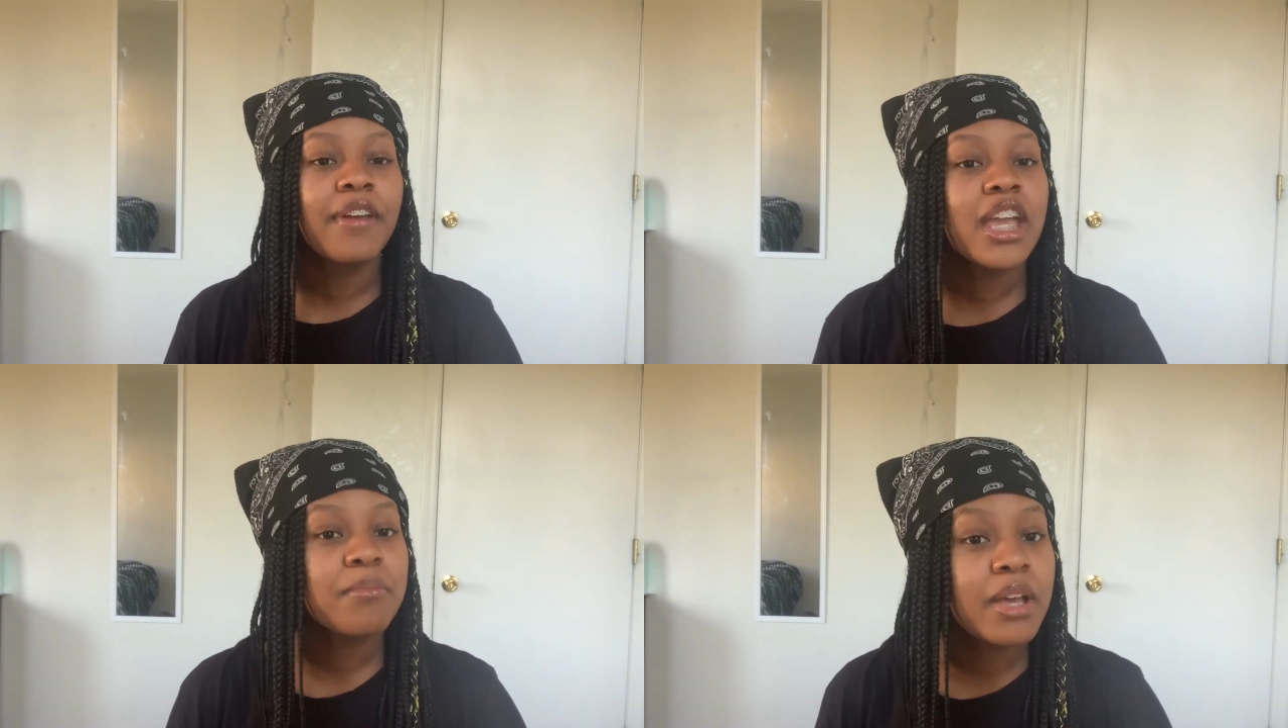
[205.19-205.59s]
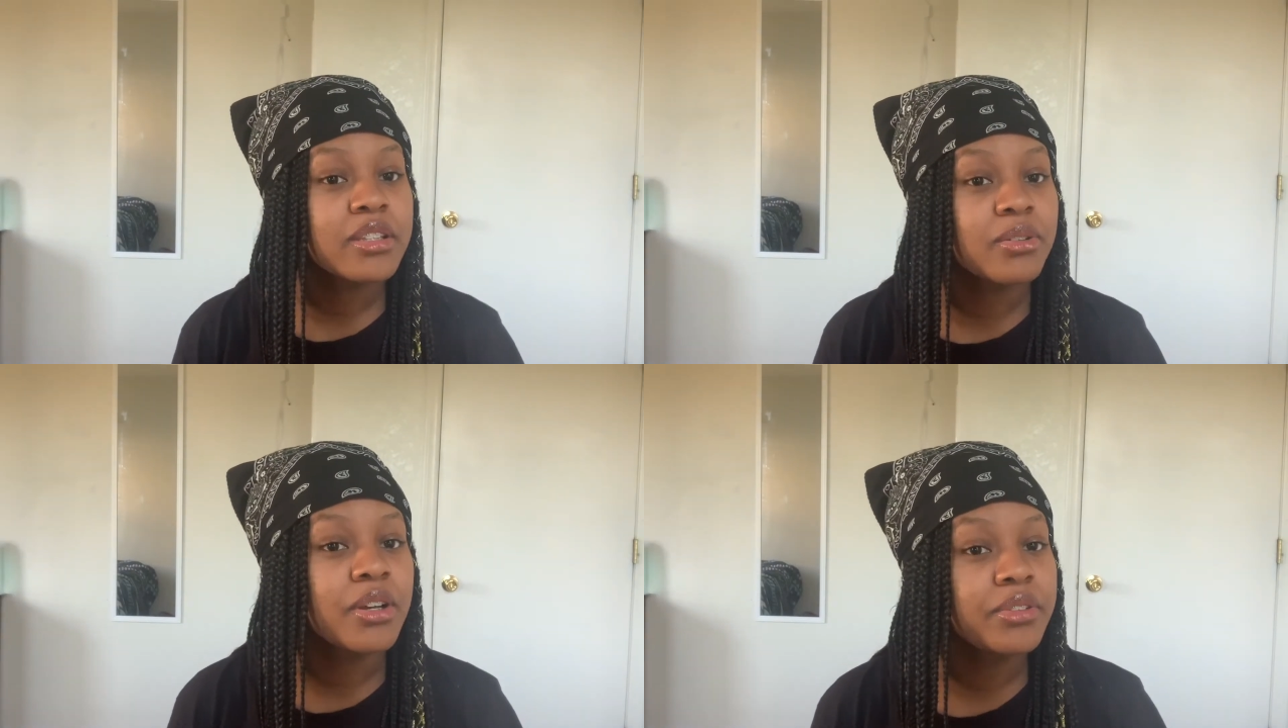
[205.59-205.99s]
fake
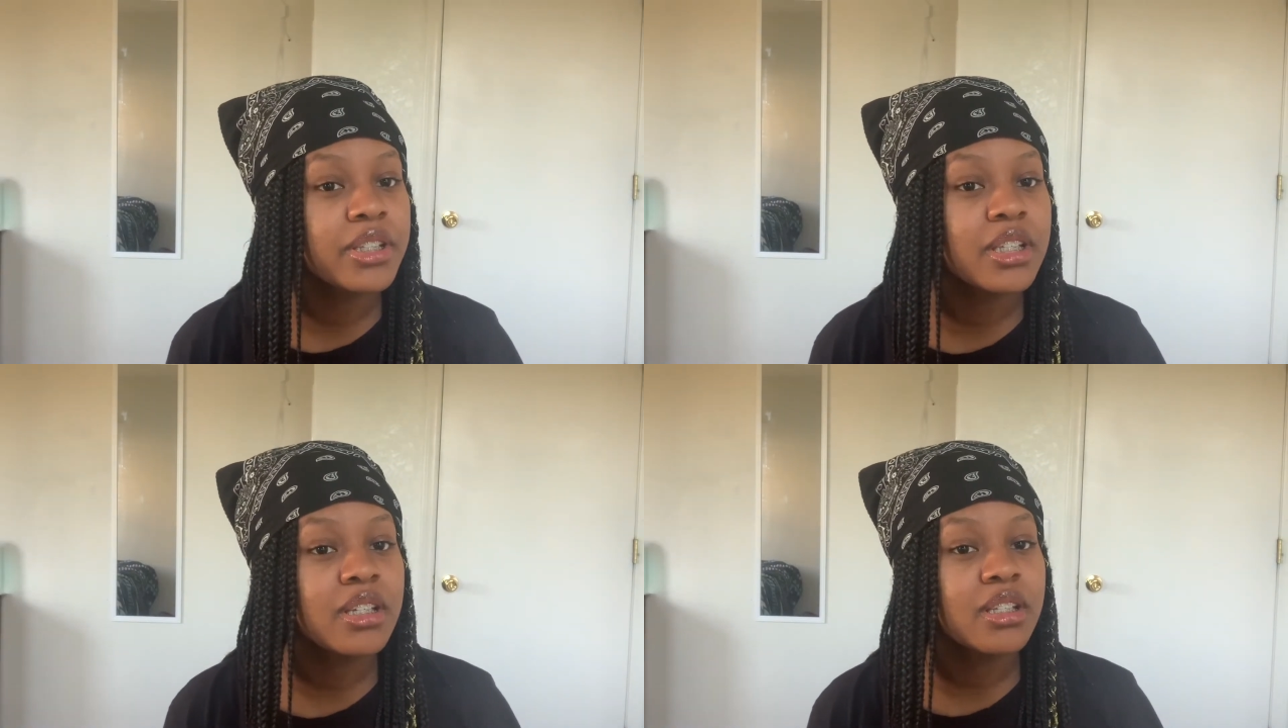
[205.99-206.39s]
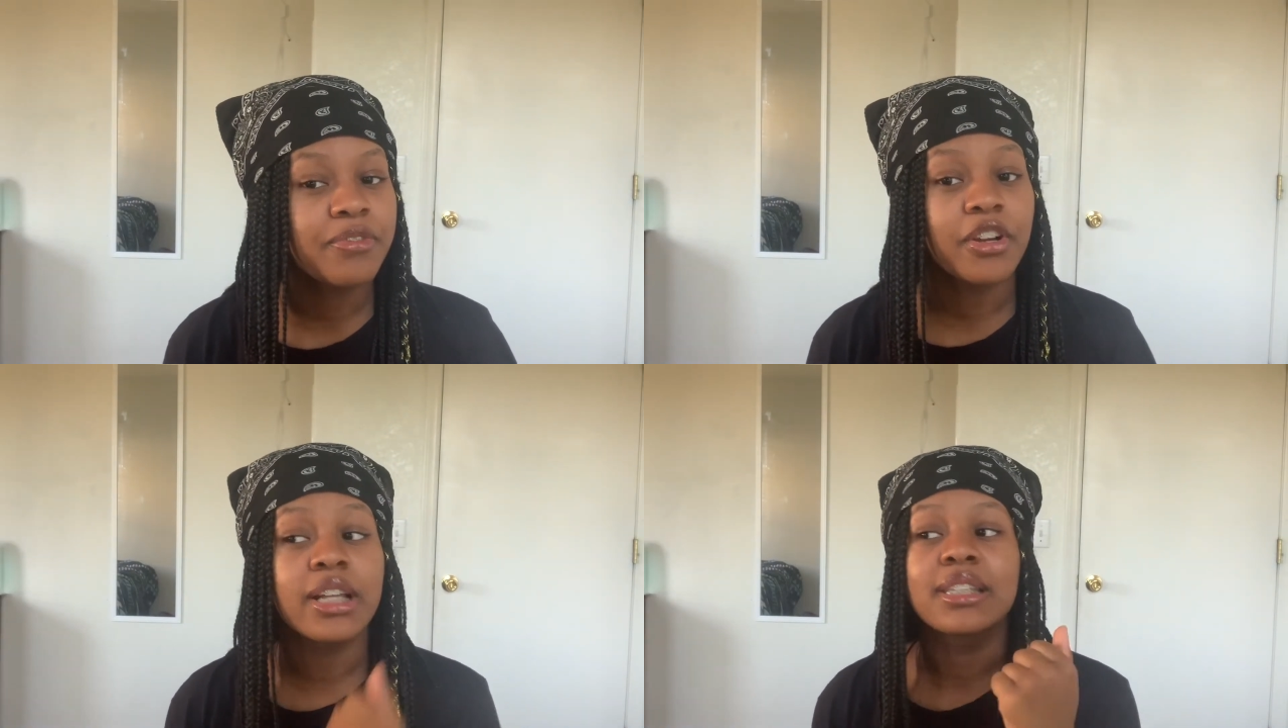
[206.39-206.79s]
mental illnesses
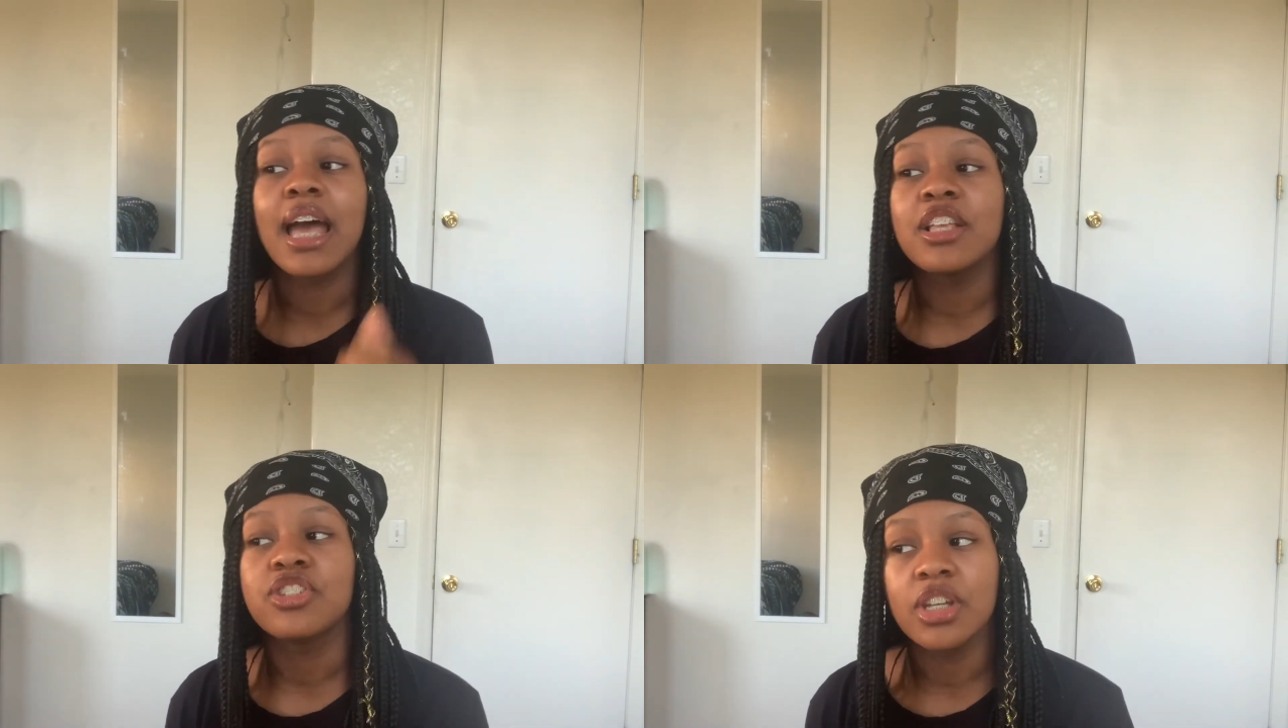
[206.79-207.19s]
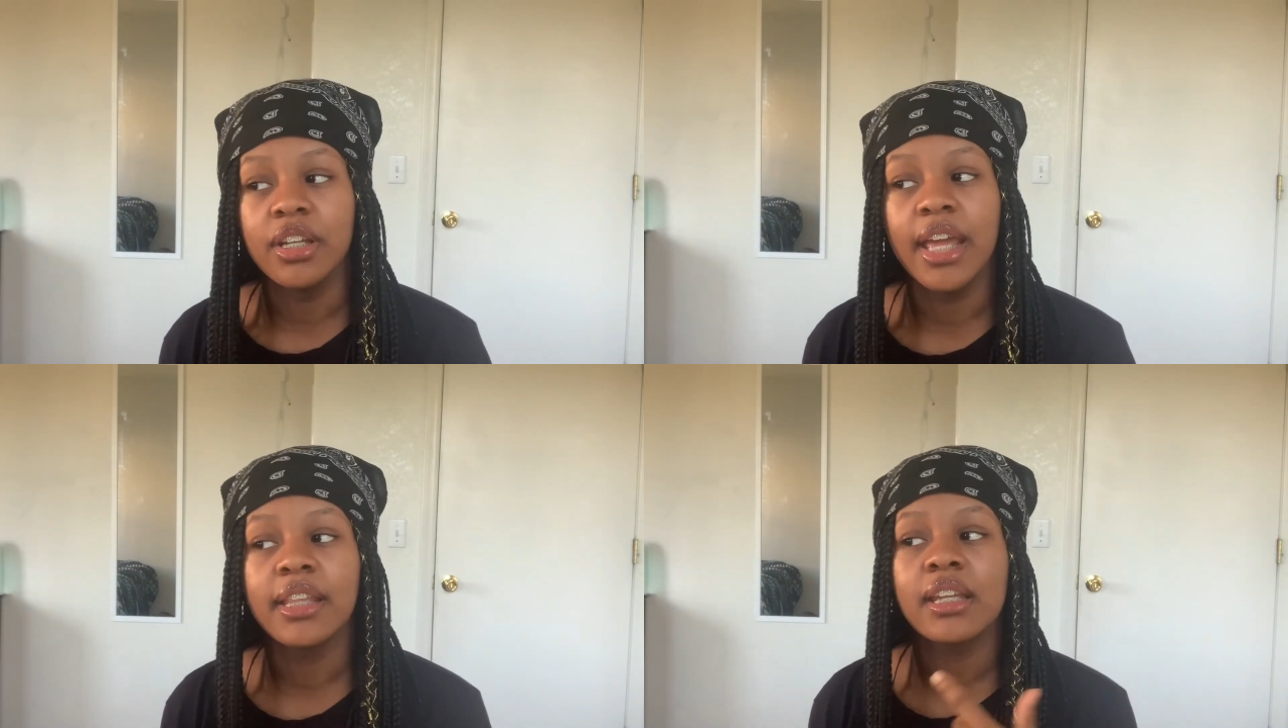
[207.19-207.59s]
for
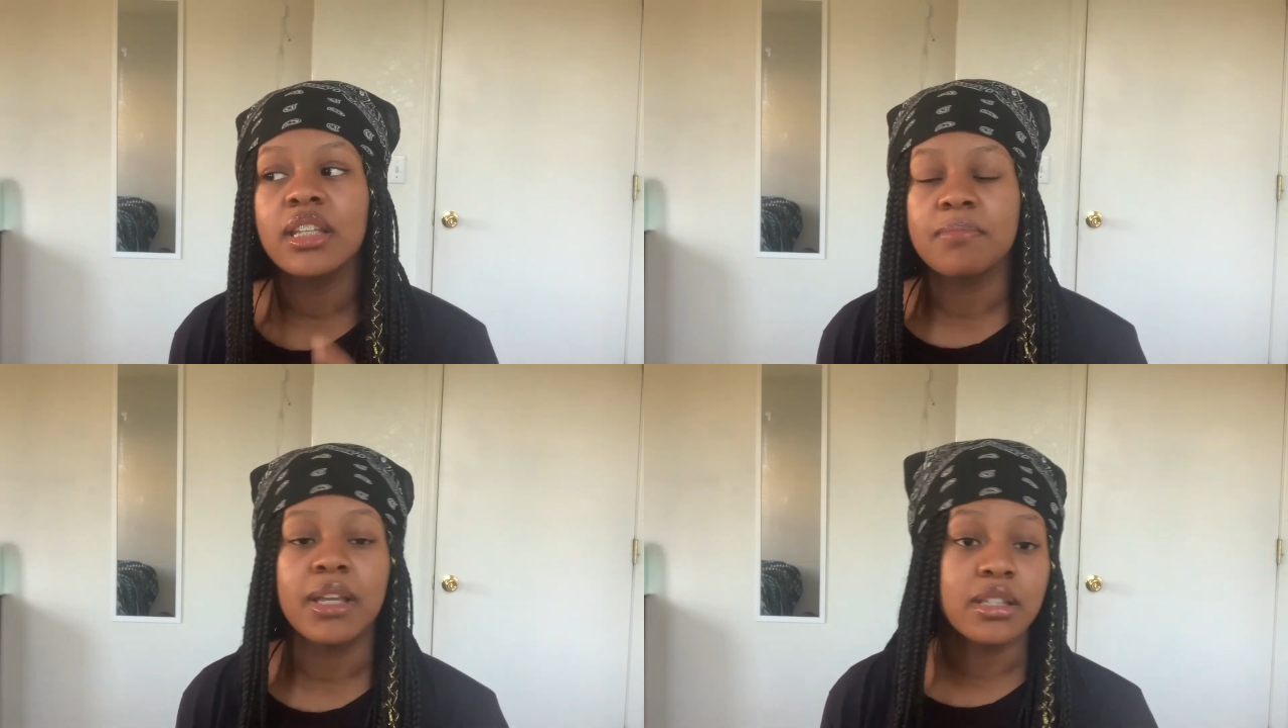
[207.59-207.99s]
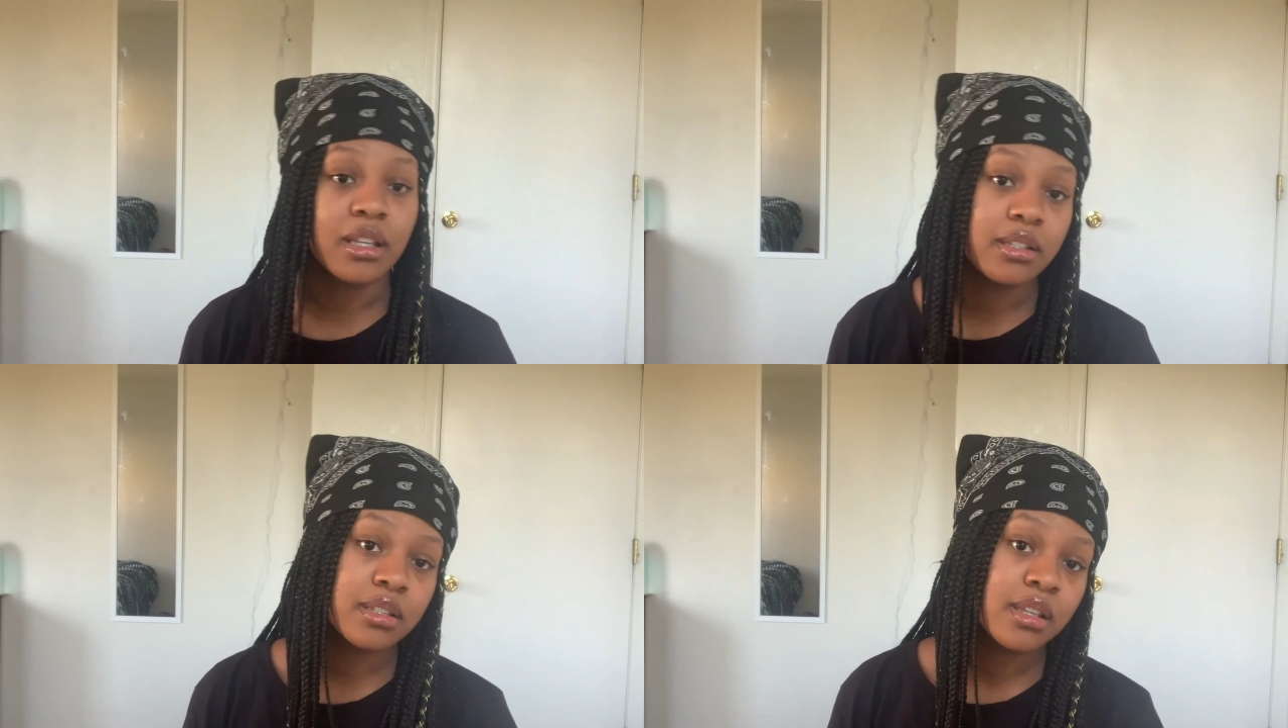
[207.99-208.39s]
attention, and that doesn't make
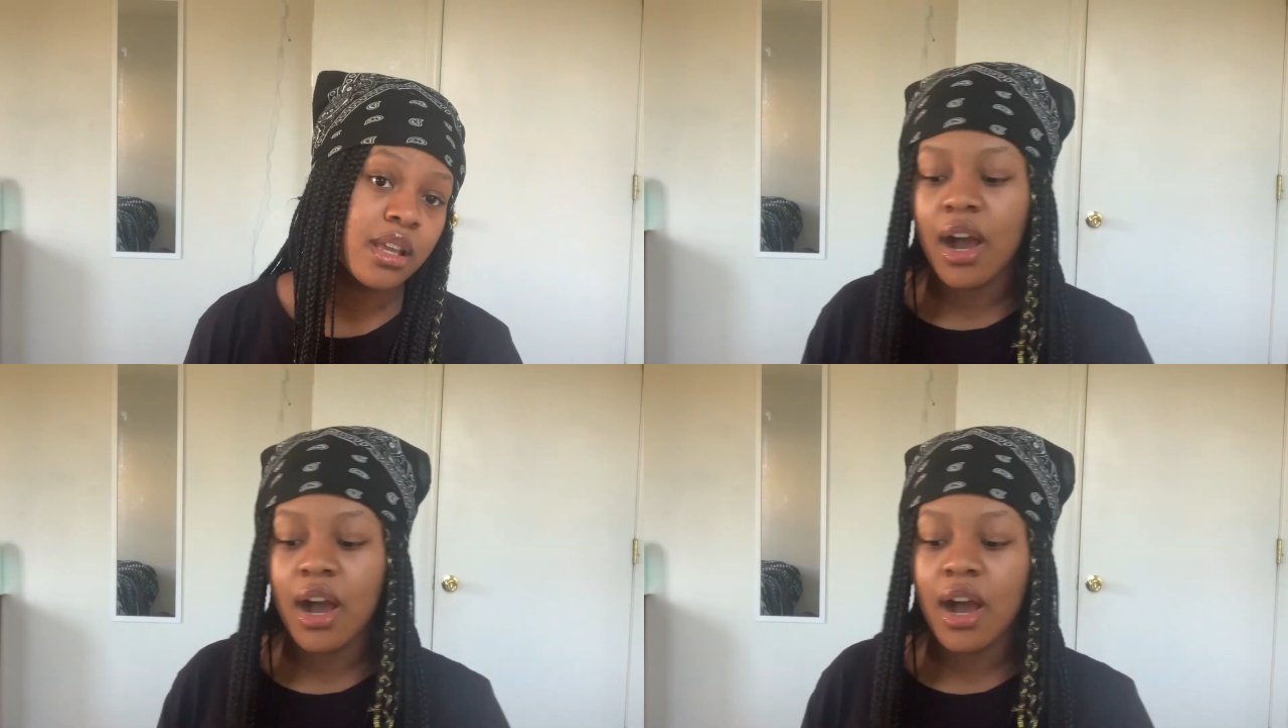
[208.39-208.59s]
sense.